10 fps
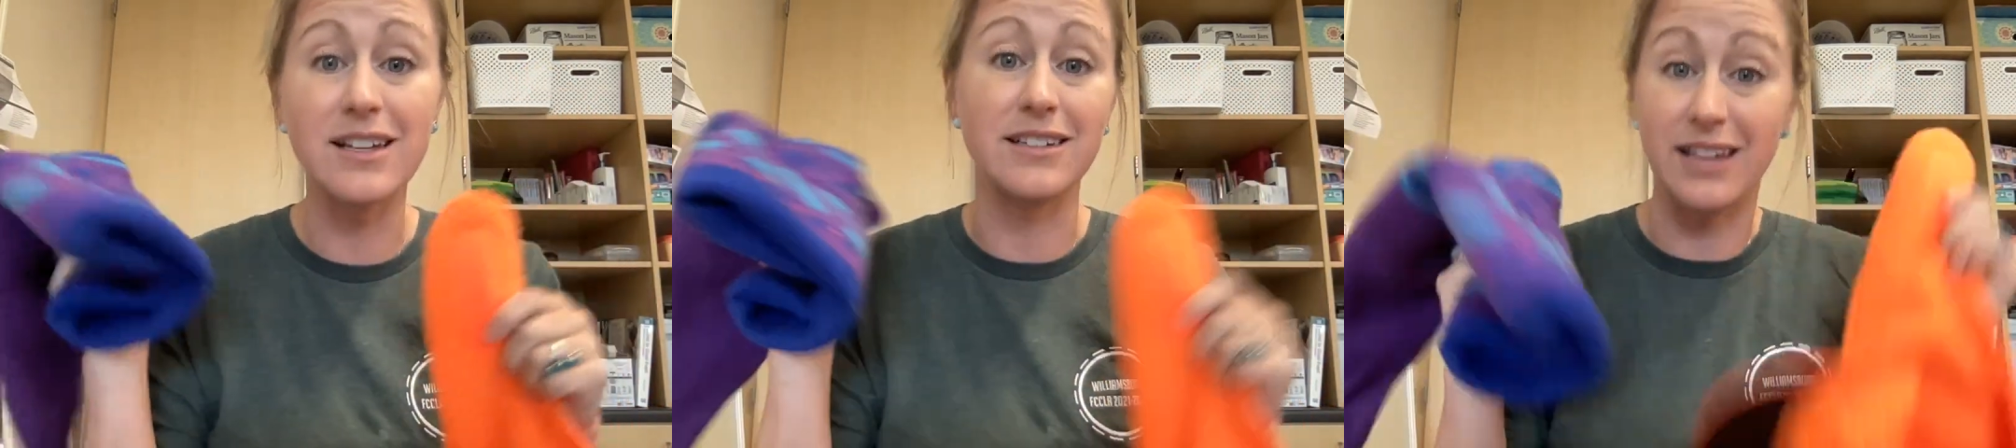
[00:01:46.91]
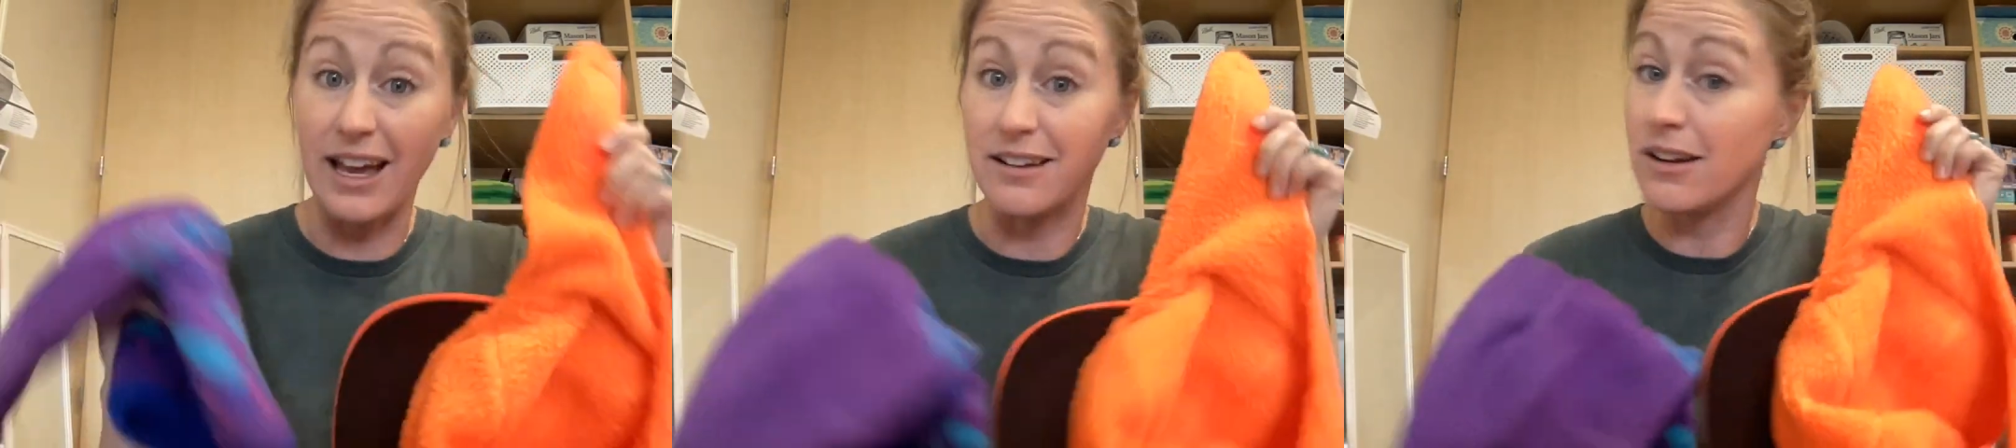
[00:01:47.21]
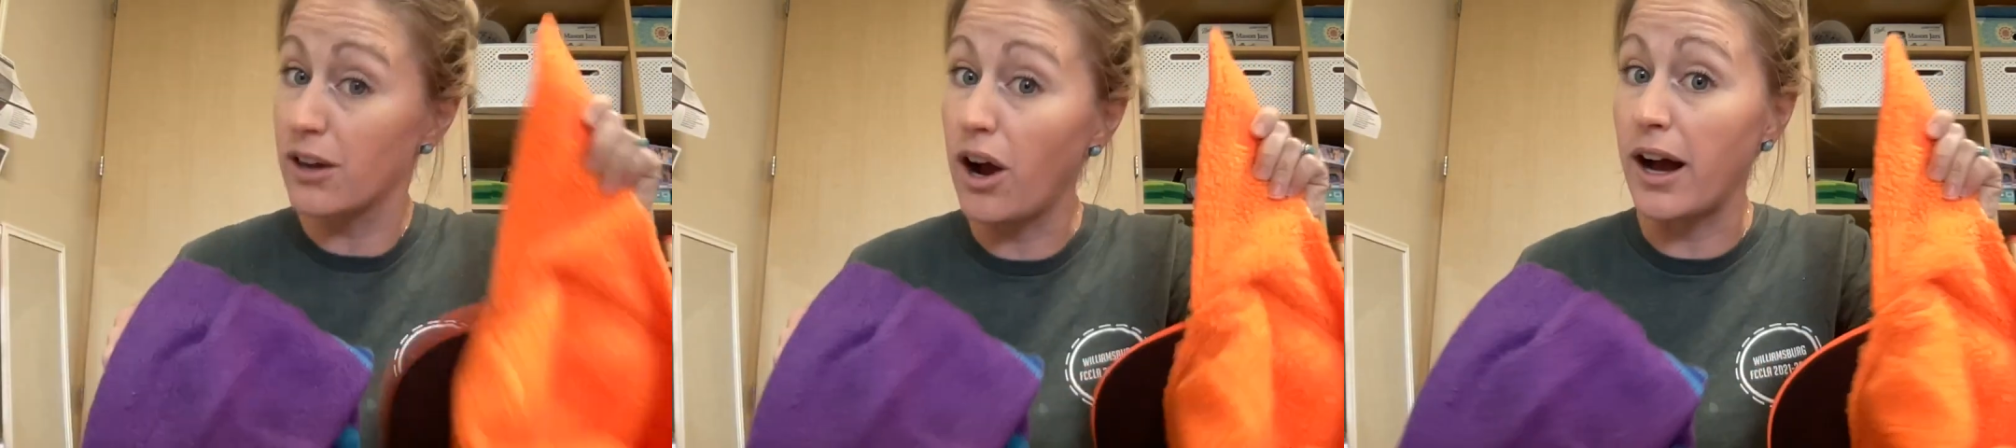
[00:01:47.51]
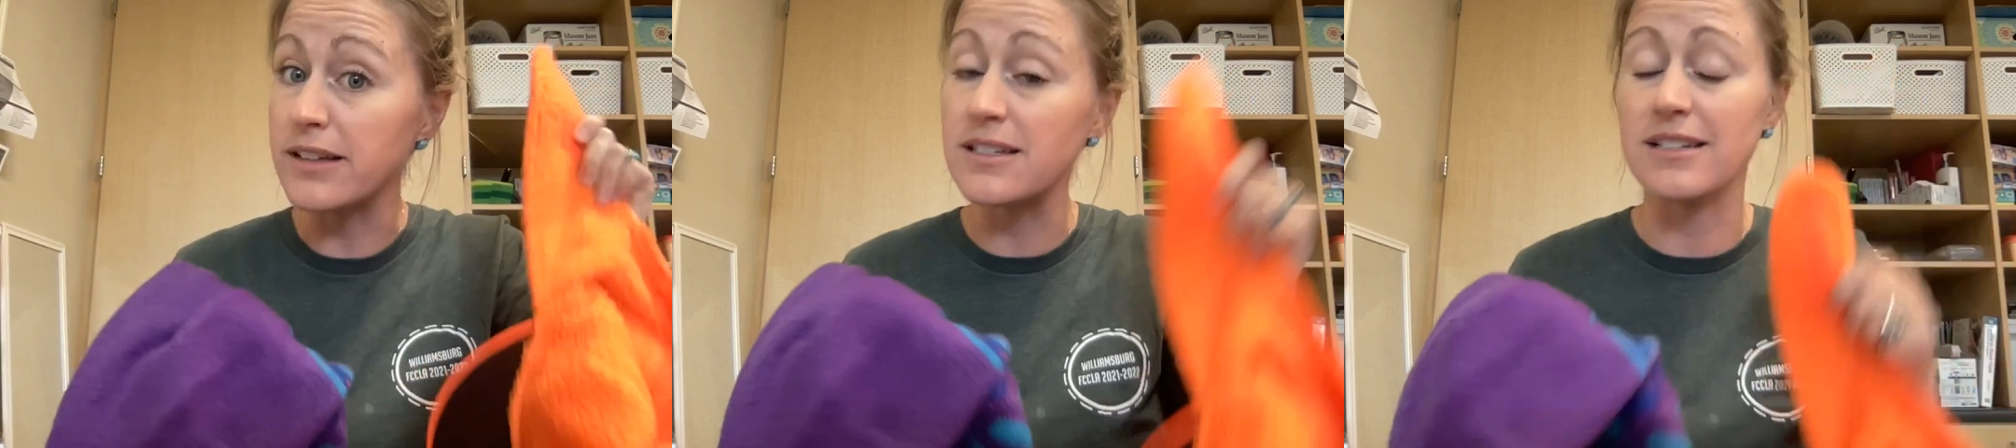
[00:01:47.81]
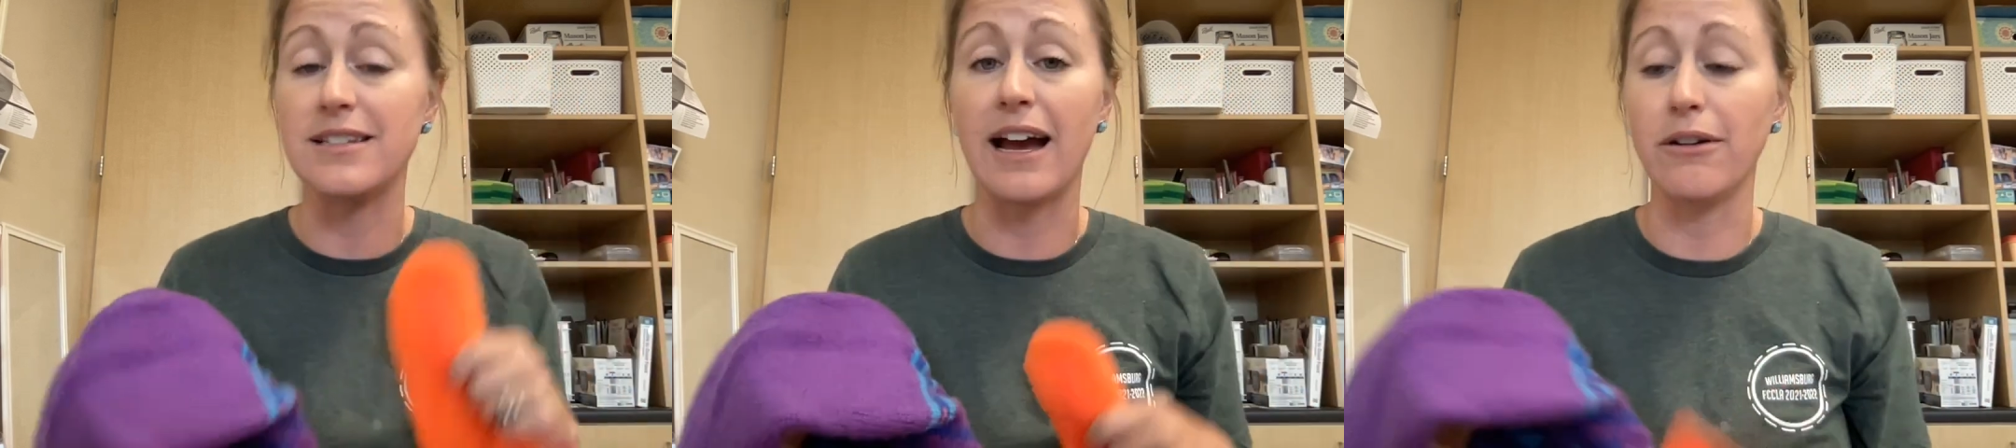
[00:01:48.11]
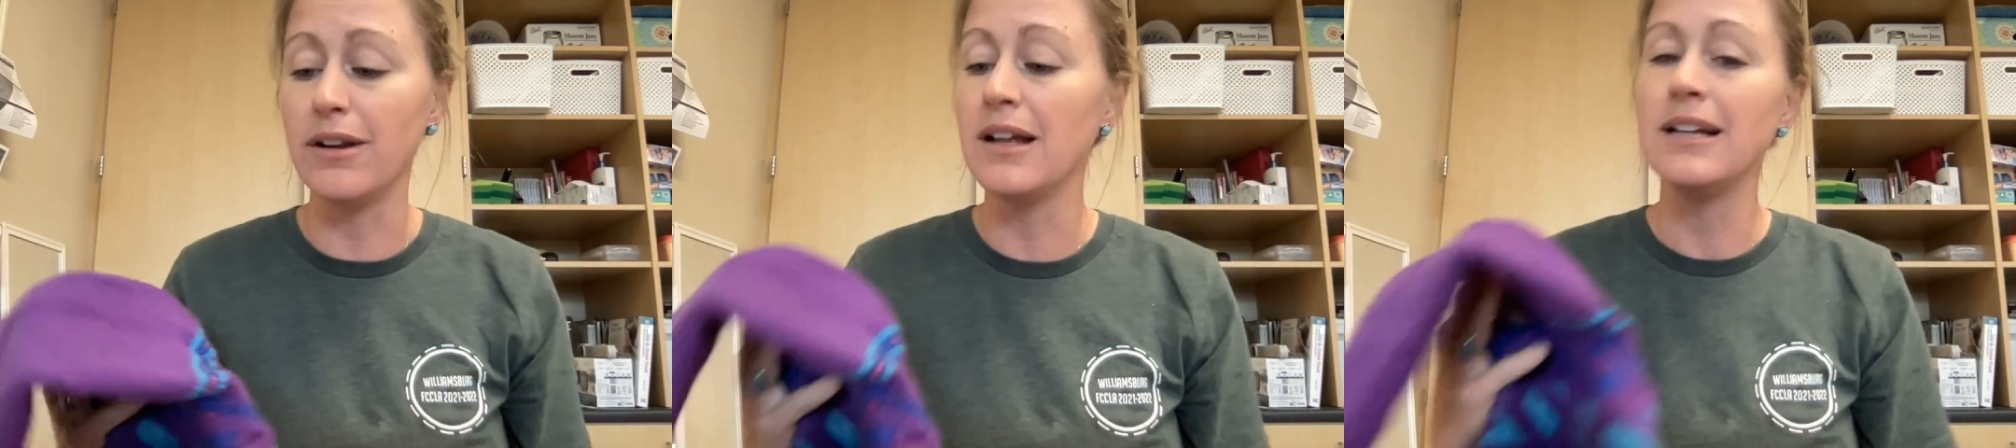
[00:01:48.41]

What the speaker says: because again, cost is down.